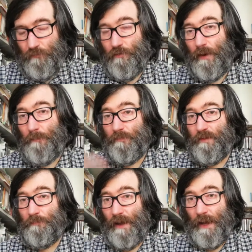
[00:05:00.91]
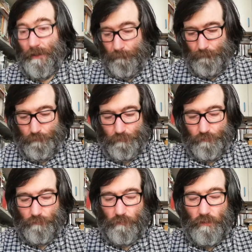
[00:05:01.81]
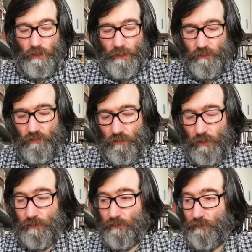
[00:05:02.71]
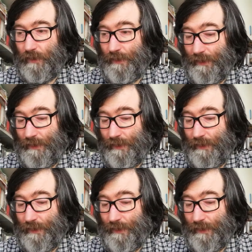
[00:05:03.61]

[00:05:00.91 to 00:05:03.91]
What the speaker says: from Japan. It's not a